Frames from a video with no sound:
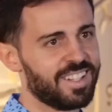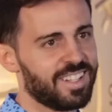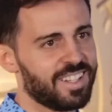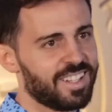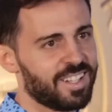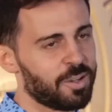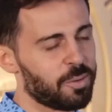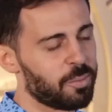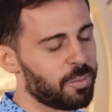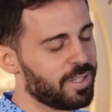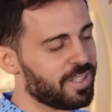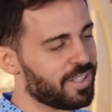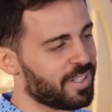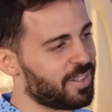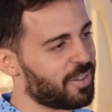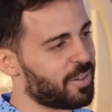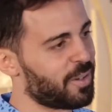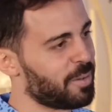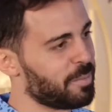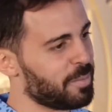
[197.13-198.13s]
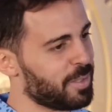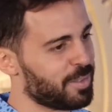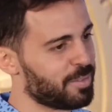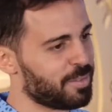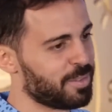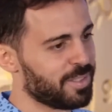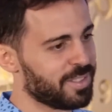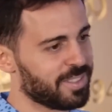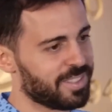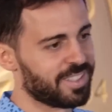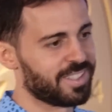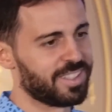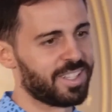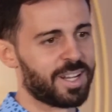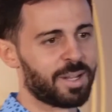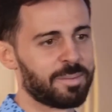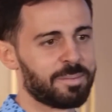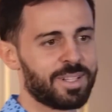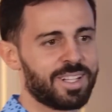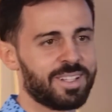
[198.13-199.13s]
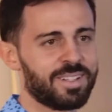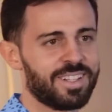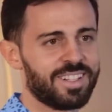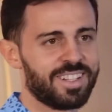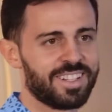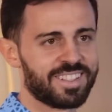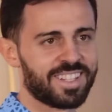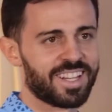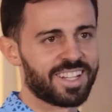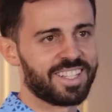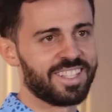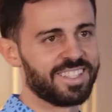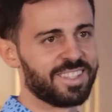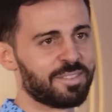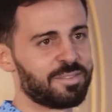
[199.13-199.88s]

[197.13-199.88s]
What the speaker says: and City's relaxed approach suggests they know change